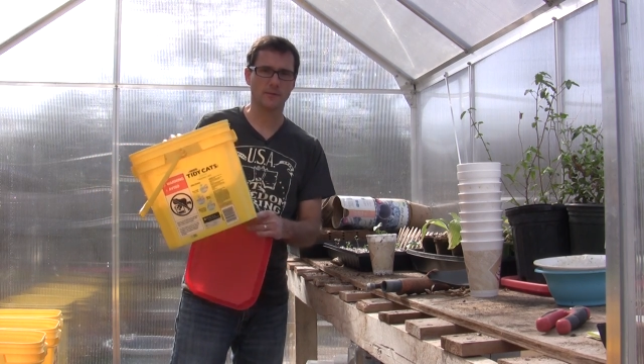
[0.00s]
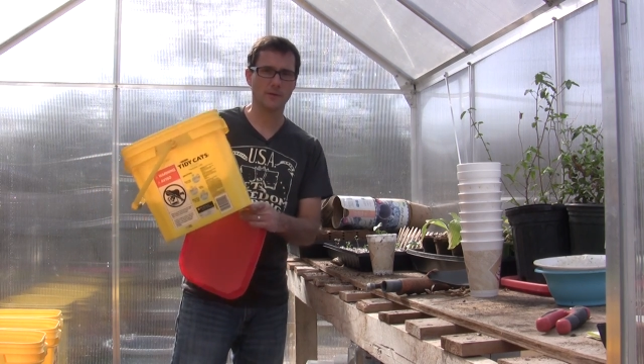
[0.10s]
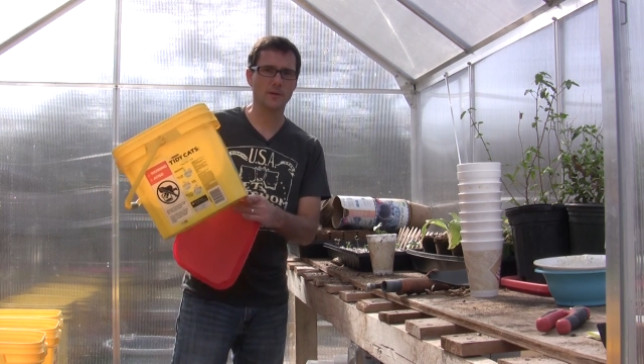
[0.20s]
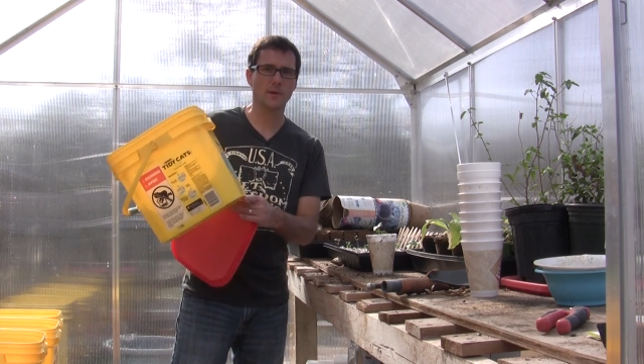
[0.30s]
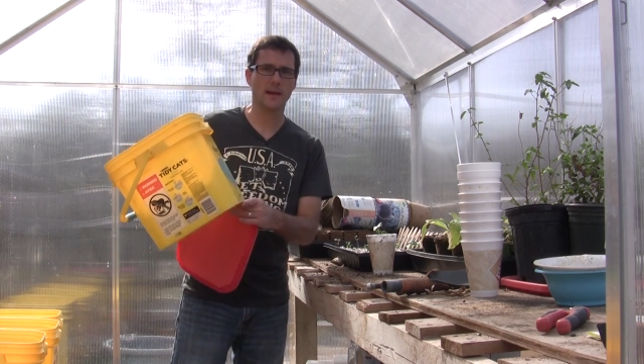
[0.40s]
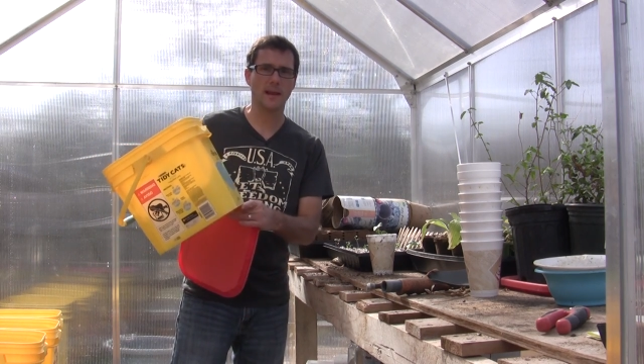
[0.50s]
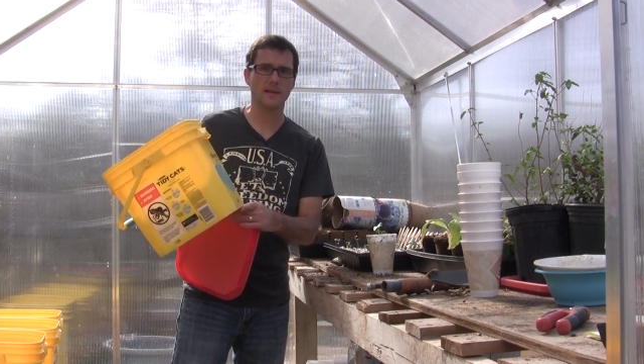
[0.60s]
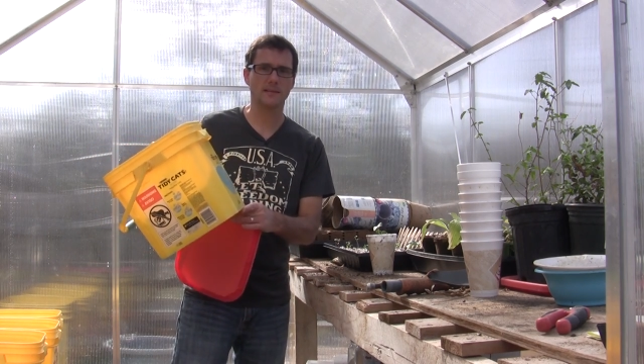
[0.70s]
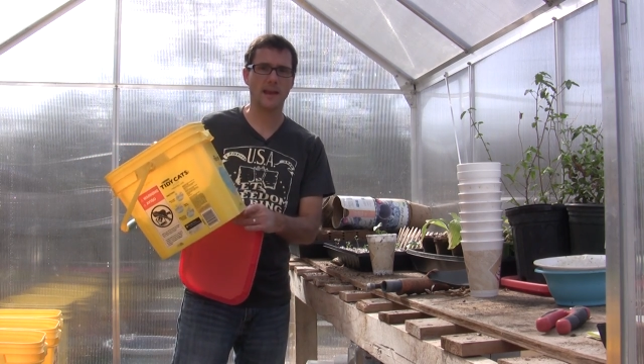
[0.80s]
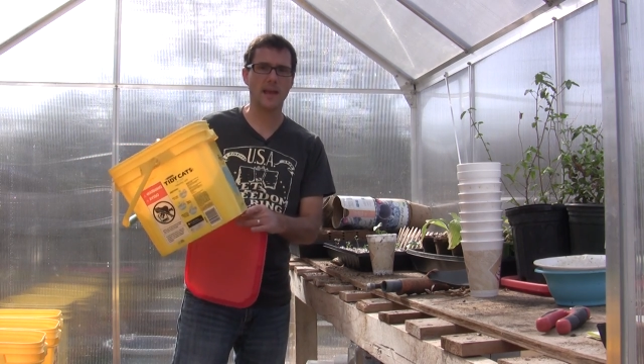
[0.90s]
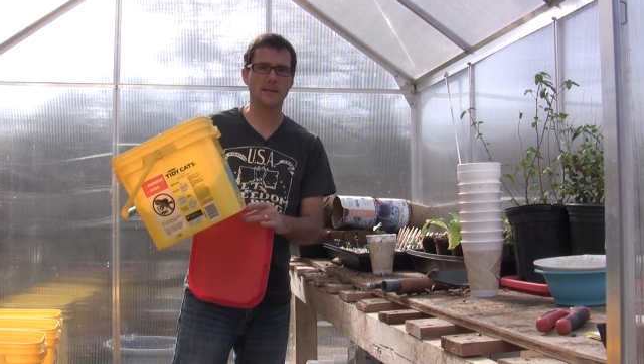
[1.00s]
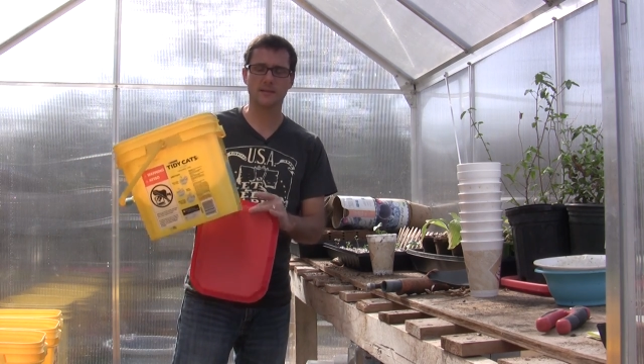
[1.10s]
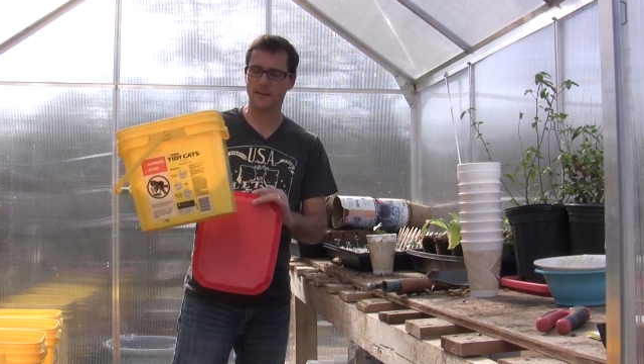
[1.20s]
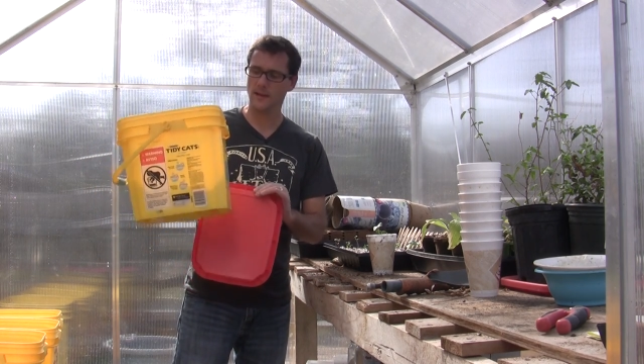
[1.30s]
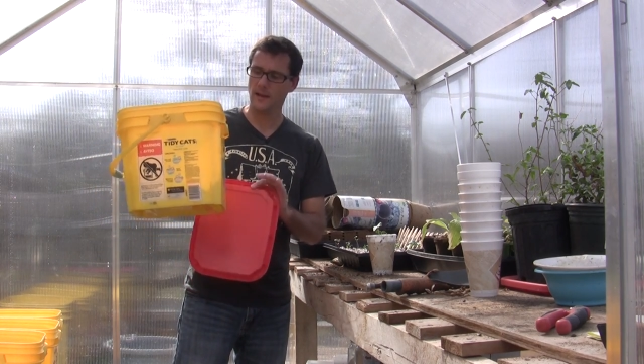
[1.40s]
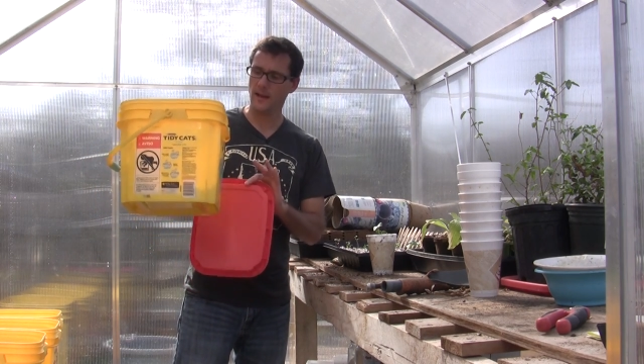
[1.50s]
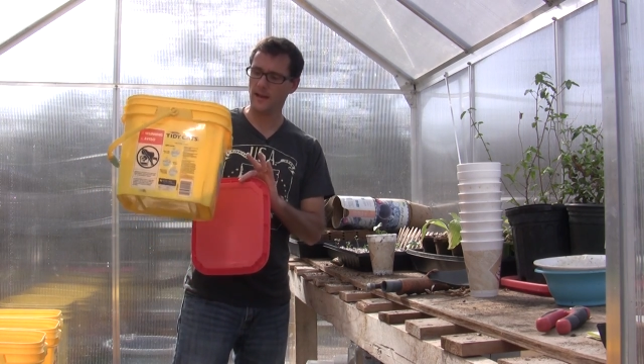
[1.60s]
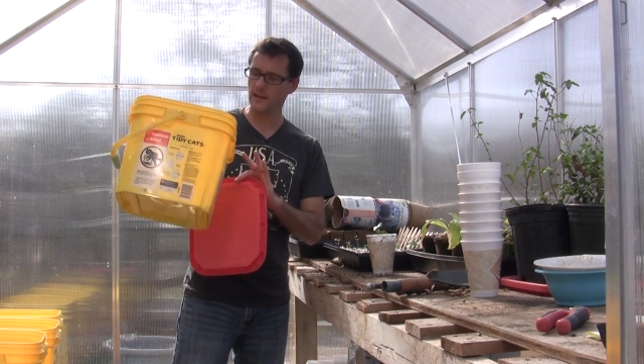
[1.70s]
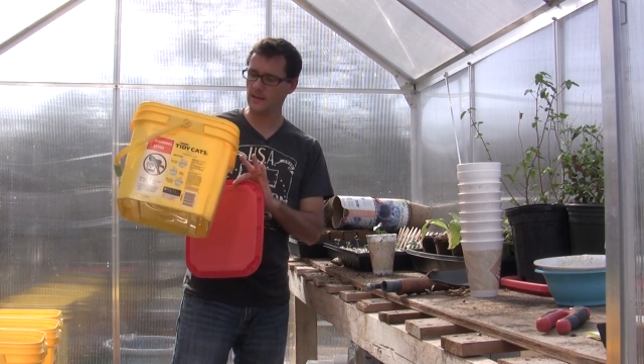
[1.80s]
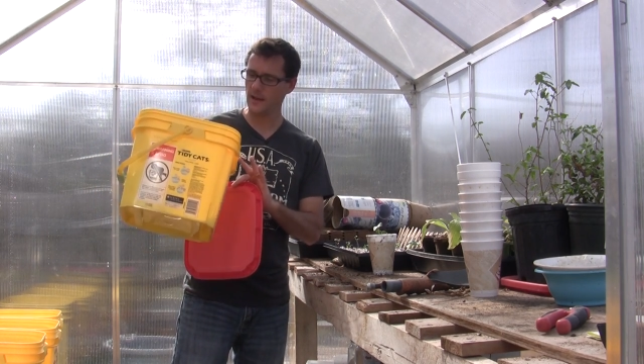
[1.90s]
A friend of mine has cats,
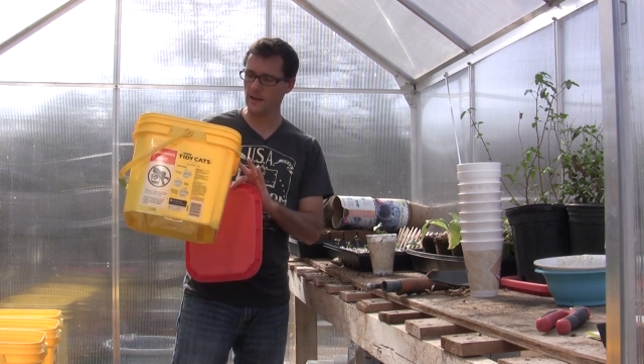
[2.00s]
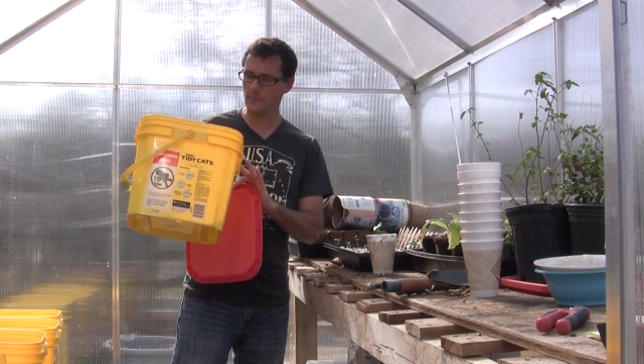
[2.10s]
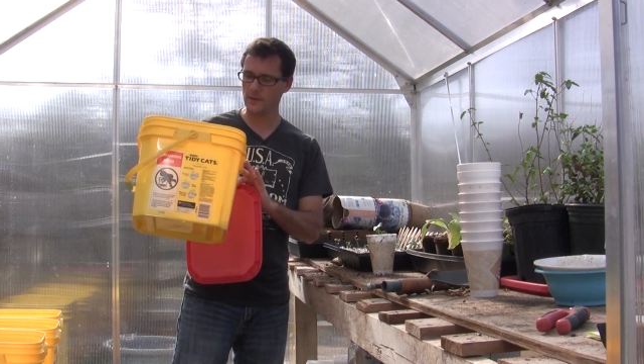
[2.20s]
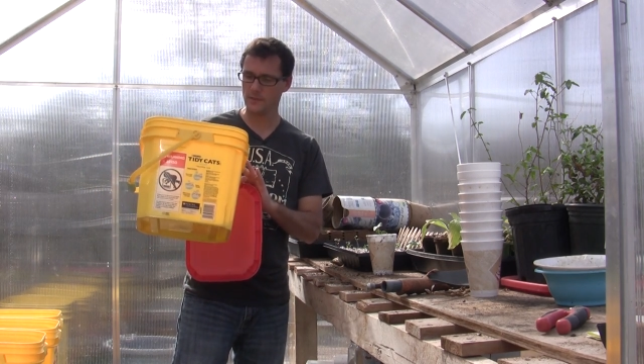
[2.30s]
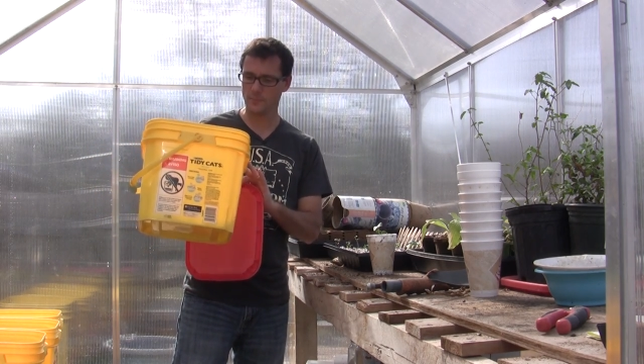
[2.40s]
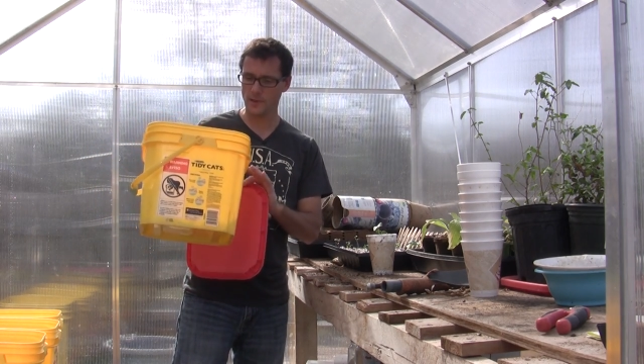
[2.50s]
and he gave me some